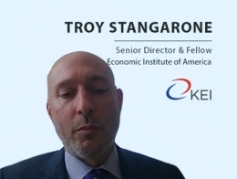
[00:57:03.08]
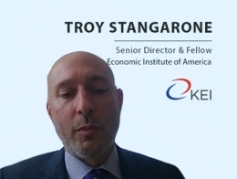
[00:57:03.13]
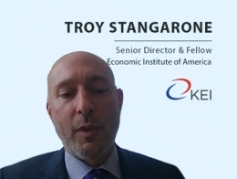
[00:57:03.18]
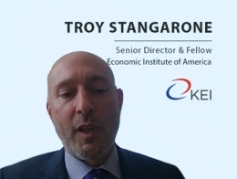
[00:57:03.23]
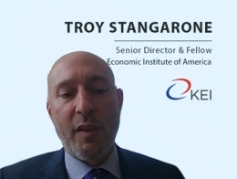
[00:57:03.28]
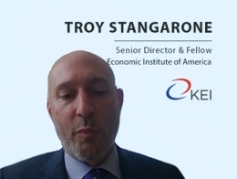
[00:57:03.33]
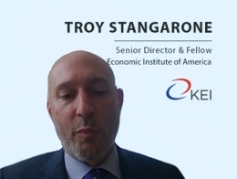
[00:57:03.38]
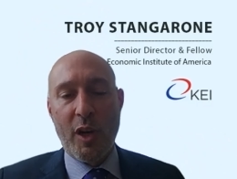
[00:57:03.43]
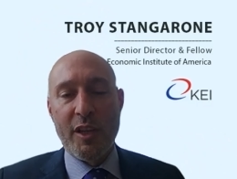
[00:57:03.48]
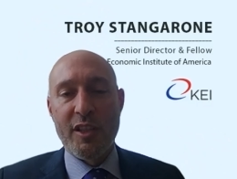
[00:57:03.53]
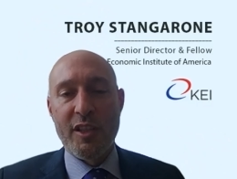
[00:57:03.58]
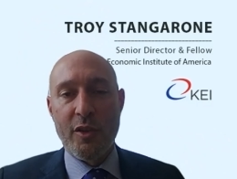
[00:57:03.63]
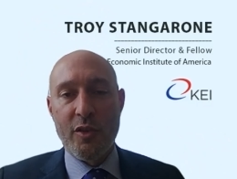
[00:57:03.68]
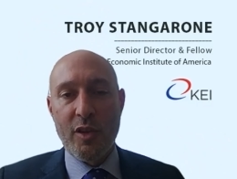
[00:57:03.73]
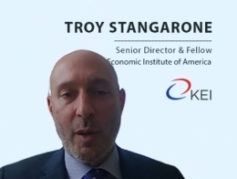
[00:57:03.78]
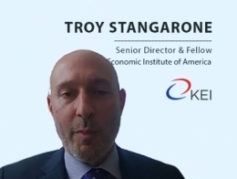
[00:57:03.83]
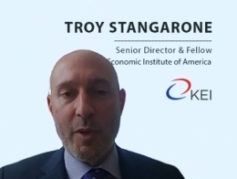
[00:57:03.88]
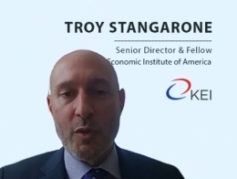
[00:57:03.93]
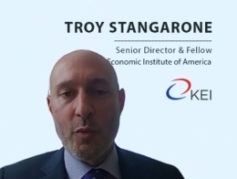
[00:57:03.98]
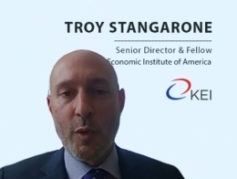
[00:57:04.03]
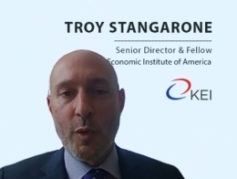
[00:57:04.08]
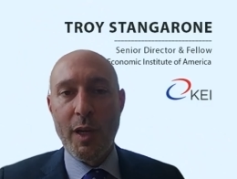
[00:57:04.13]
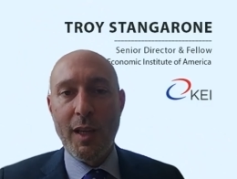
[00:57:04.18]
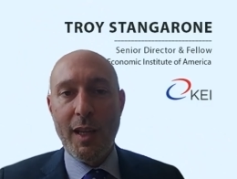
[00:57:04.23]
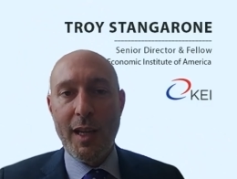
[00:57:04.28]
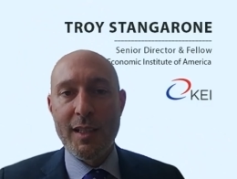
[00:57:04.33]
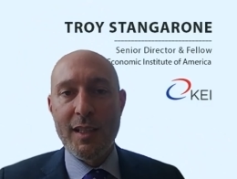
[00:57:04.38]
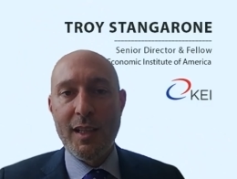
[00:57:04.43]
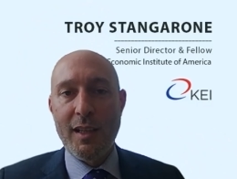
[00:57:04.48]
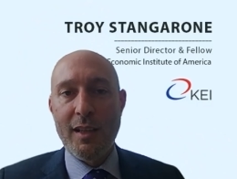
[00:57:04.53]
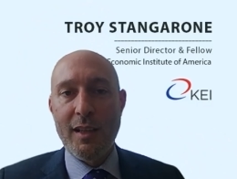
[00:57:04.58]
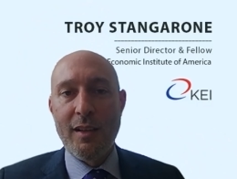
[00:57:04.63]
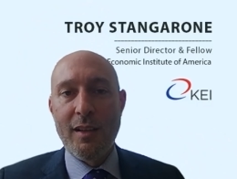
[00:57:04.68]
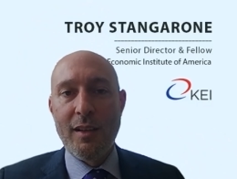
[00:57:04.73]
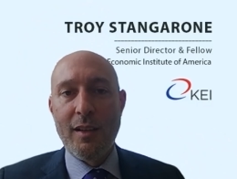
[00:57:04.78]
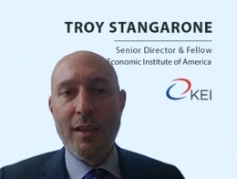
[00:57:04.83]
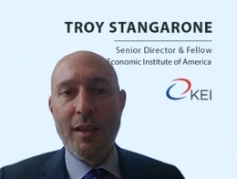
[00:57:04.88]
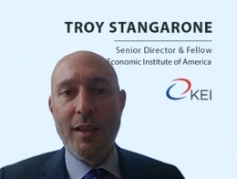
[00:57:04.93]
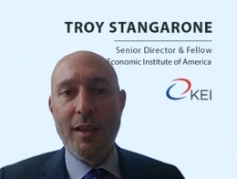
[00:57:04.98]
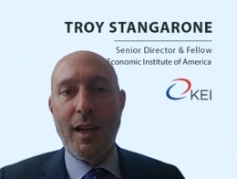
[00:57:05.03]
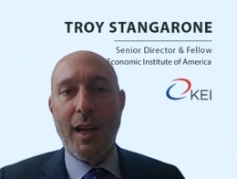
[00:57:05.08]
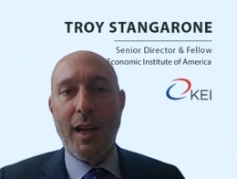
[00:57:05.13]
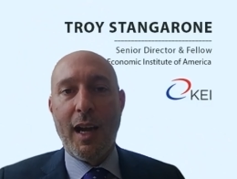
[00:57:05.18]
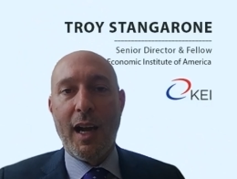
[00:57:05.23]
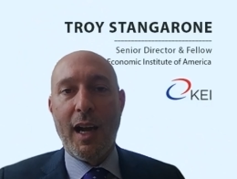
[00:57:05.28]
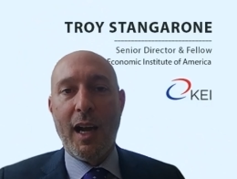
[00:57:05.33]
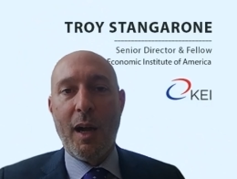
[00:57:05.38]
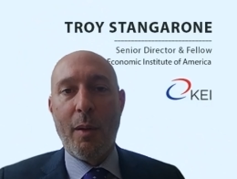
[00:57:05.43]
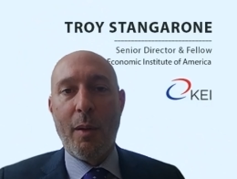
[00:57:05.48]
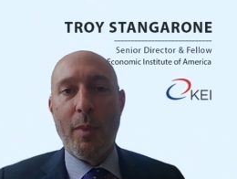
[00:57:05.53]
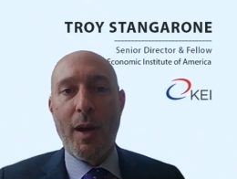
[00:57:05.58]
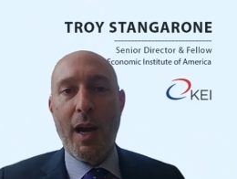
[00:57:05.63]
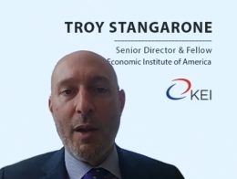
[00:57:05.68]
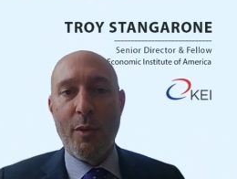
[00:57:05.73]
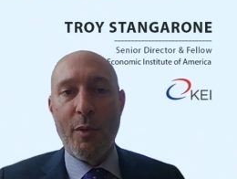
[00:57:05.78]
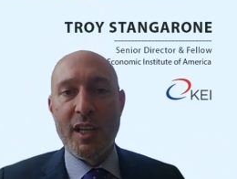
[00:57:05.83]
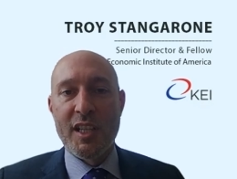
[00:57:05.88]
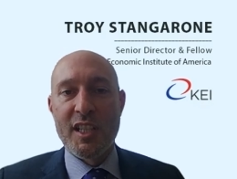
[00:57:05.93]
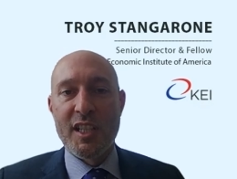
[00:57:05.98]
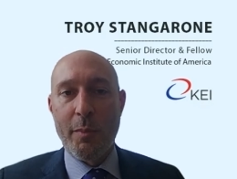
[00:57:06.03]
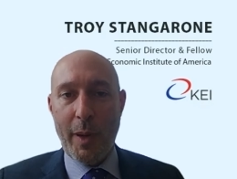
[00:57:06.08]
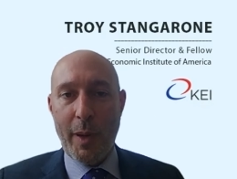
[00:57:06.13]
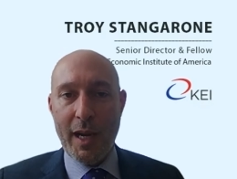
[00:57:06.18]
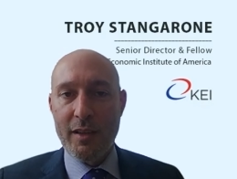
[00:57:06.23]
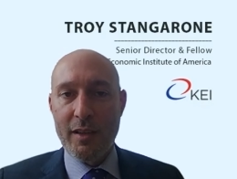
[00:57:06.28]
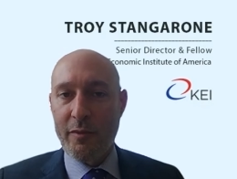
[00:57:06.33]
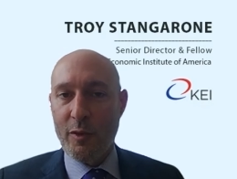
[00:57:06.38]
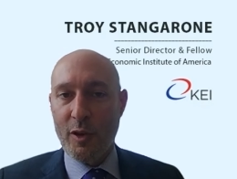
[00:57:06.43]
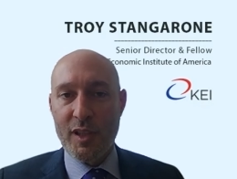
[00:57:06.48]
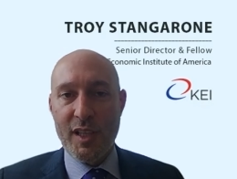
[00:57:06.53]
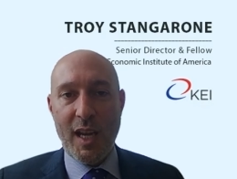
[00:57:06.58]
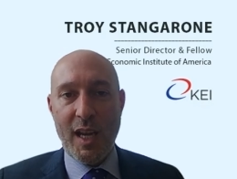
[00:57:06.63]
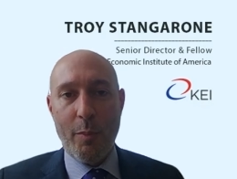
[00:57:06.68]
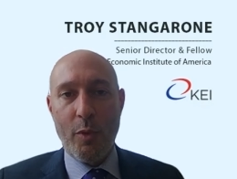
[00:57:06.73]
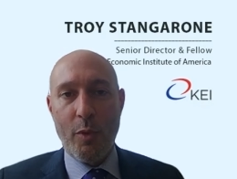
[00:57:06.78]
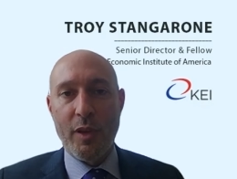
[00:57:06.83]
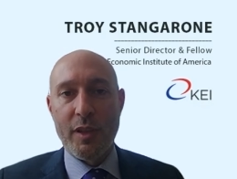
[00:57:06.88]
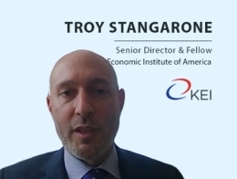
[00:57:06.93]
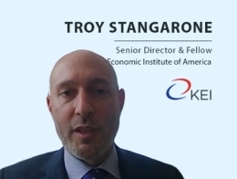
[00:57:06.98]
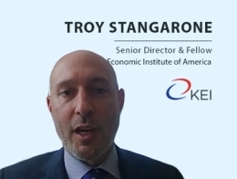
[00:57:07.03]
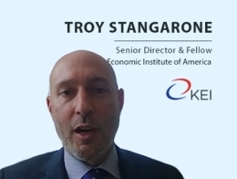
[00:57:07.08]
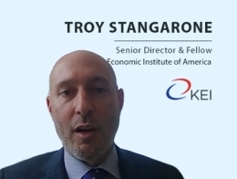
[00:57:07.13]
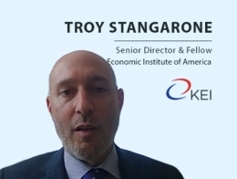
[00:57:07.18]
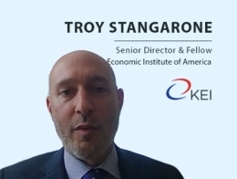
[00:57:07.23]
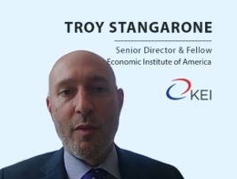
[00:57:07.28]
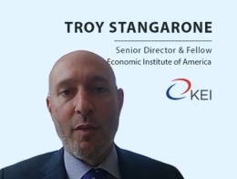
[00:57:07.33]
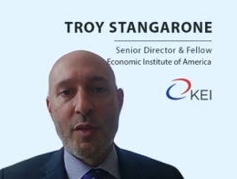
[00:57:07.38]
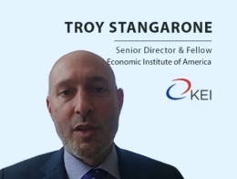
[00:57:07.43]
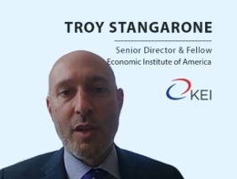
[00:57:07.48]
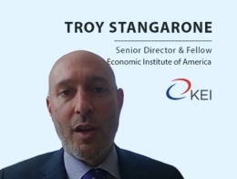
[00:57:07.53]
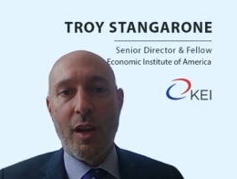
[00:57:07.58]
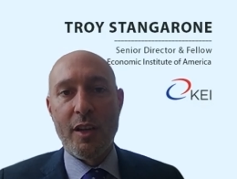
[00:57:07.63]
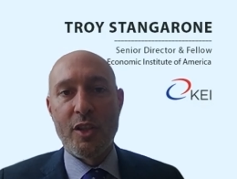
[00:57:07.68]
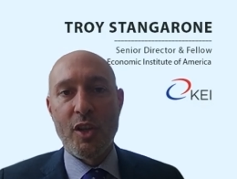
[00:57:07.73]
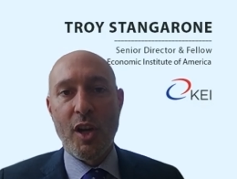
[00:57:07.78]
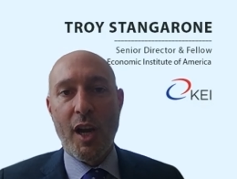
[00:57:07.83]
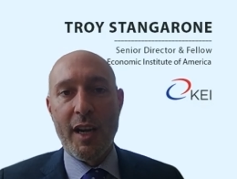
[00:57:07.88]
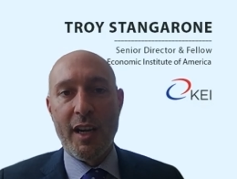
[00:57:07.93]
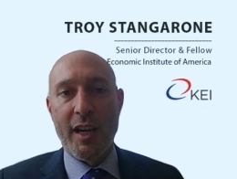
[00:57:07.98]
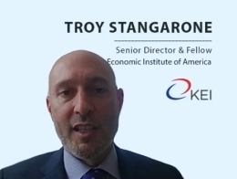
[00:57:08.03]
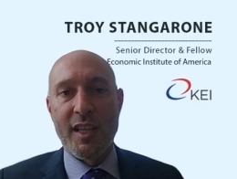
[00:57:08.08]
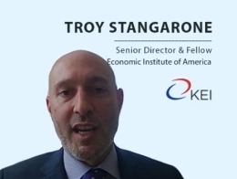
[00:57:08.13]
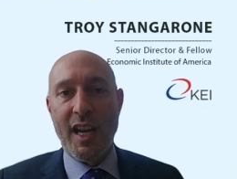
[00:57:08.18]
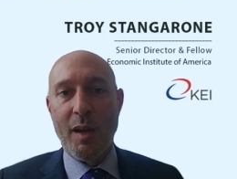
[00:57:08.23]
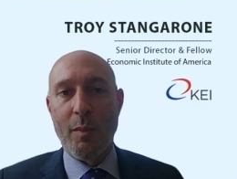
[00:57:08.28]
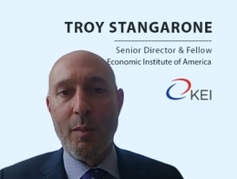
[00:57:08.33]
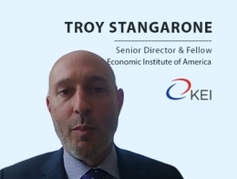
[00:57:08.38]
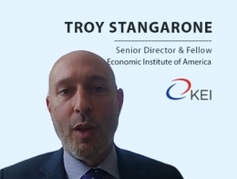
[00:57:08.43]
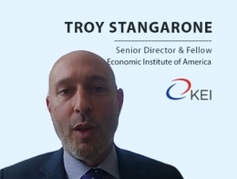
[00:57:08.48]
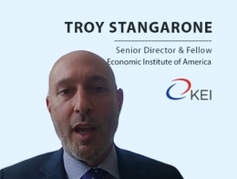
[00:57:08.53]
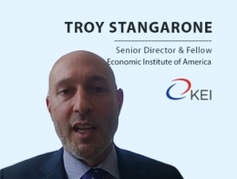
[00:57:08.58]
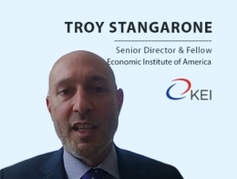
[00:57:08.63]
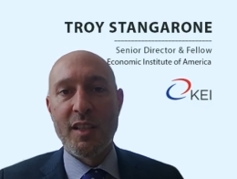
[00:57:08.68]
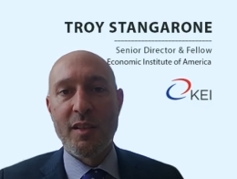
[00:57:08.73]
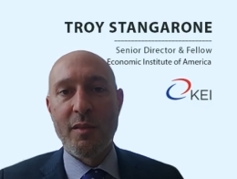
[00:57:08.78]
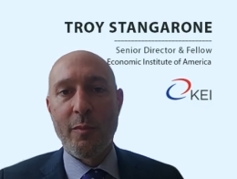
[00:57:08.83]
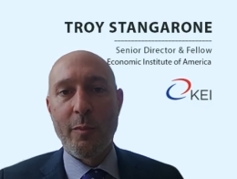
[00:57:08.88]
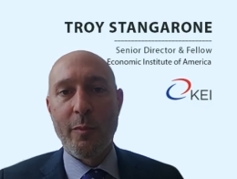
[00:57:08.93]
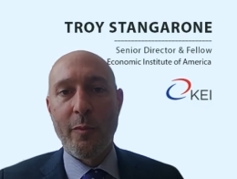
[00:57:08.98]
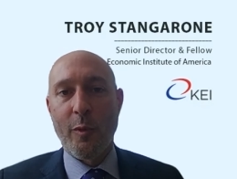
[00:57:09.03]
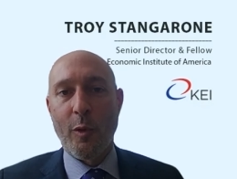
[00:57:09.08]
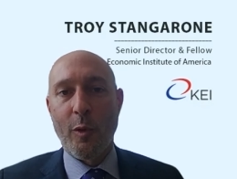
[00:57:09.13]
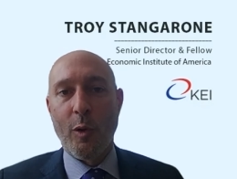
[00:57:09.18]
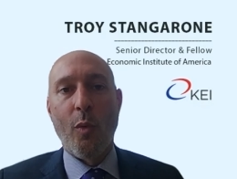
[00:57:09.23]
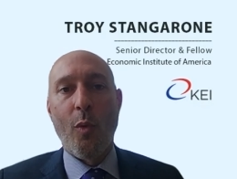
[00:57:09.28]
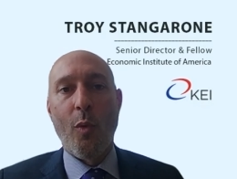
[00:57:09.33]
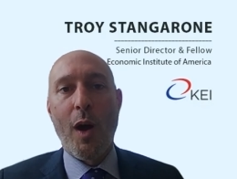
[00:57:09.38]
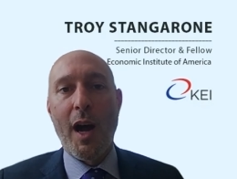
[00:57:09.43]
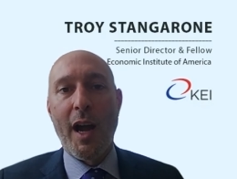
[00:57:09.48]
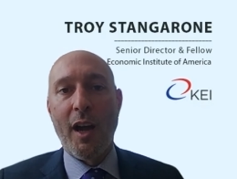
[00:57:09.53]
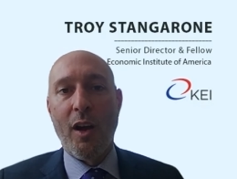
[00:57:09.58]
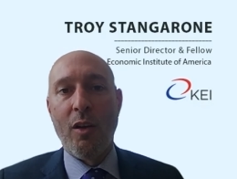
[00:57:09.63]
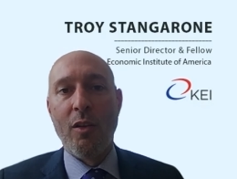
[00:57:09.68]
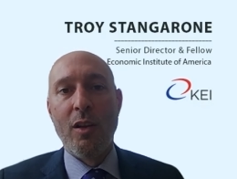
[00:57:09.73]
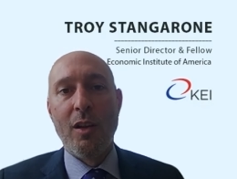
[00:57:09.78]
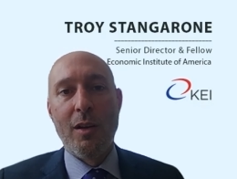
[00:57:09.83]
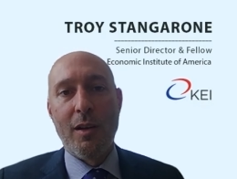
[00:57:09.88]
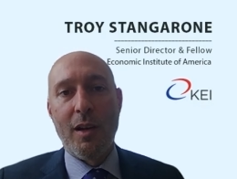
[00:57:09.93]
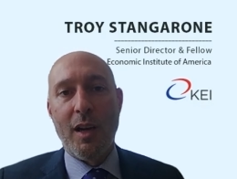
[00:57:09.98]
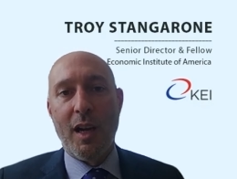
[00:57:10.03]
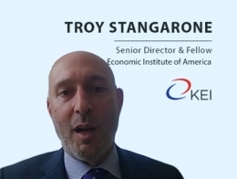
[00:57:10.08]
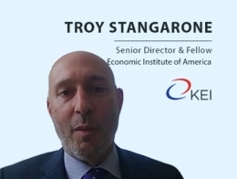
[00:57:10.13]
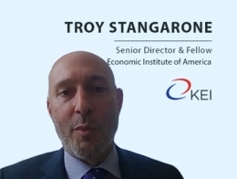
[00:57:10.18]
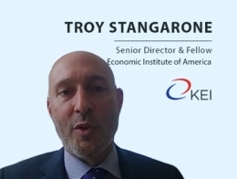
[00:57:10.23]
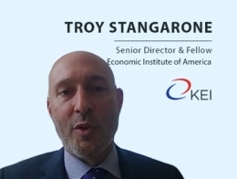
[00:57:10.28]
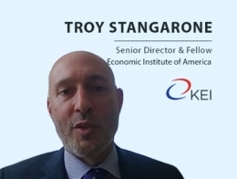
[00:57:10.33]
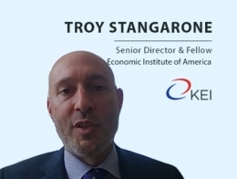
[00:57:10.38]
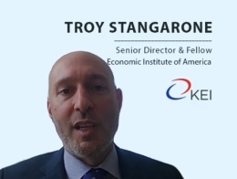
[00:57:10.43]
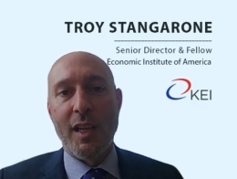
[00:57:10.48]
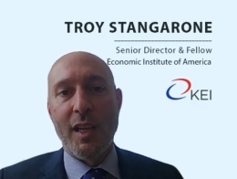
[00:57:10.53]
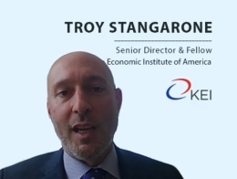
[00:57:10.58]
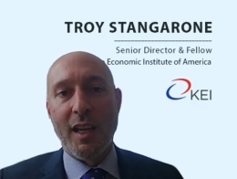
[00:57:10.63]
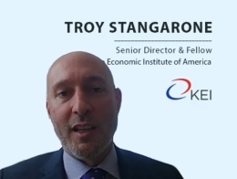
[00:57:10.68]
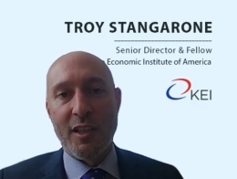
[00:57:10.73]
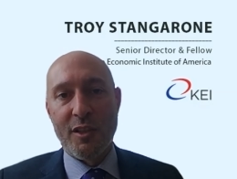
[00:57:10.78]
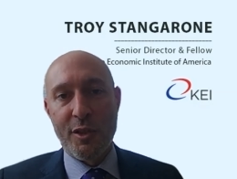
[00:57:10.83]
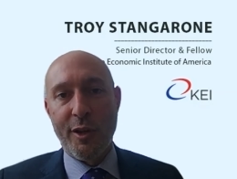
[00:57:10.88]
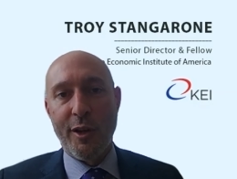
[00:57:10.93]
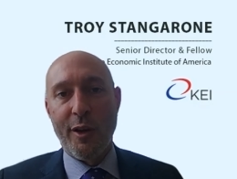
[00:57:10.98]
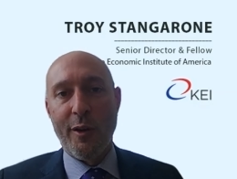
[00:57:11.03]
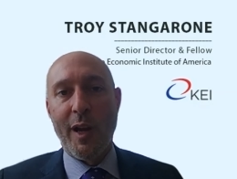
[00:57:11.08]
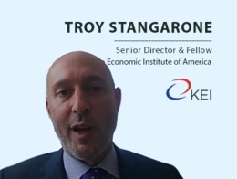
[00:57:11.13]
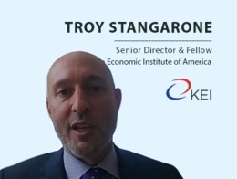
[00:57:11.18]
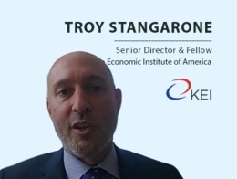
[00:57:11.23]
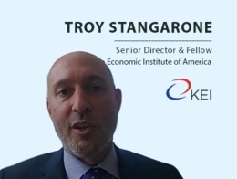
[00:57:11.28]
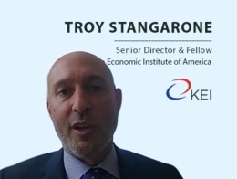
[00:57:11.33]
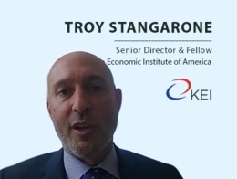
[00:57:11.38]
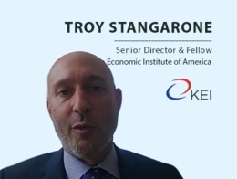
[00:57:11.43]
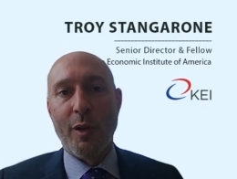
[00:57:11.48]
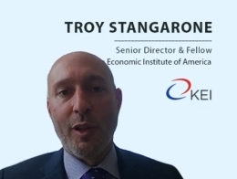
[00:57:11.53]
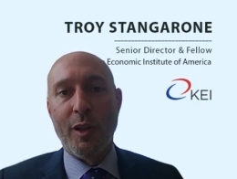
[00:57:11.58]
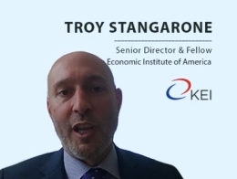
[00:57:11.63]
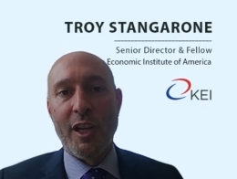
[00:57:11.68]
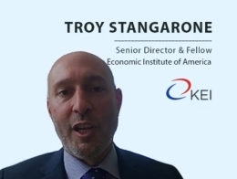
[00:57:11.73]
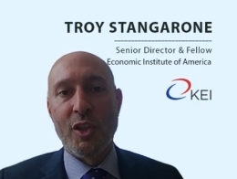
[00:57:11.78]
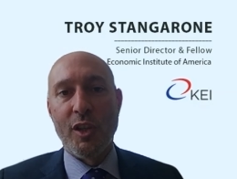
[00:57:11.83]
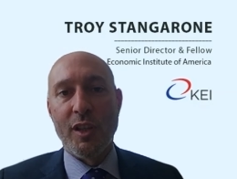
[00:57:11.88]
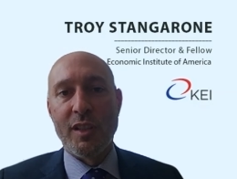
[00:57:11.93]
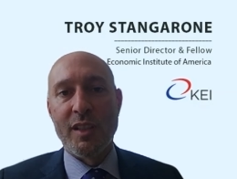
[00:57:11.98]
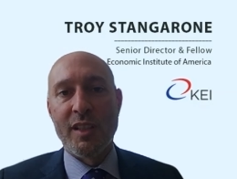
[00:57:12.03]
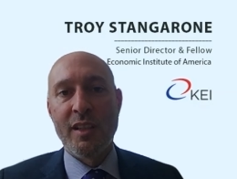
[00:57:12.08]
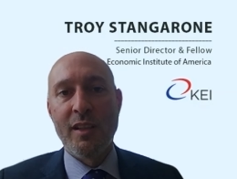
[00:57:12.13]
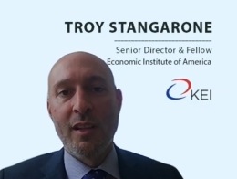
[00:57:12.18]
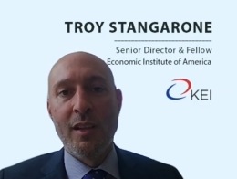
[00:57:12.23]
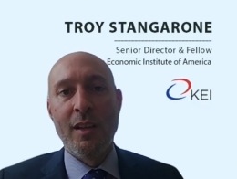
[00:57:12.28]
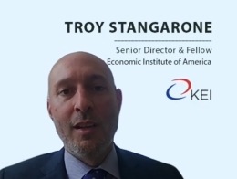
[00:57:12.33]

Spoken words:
If President Trump is reelected, I would expect, for example, the tariffs on China to stay in place for a while. You're seeing a deterioration in relations